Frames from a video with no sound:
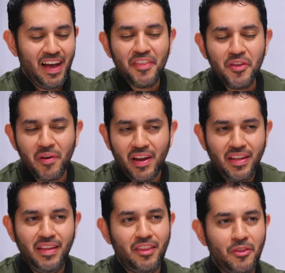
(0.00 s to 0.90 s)
are there
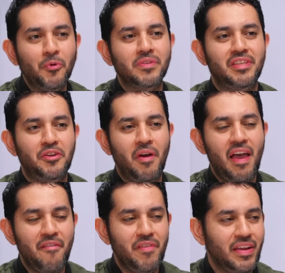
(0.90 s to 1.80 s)
any thoughts that you're
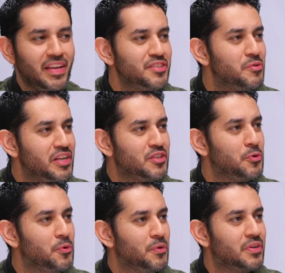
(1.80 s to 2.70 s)
having? Is there any
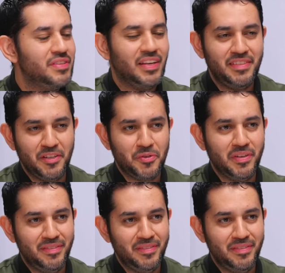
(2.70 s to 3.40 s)
talks, et cetera?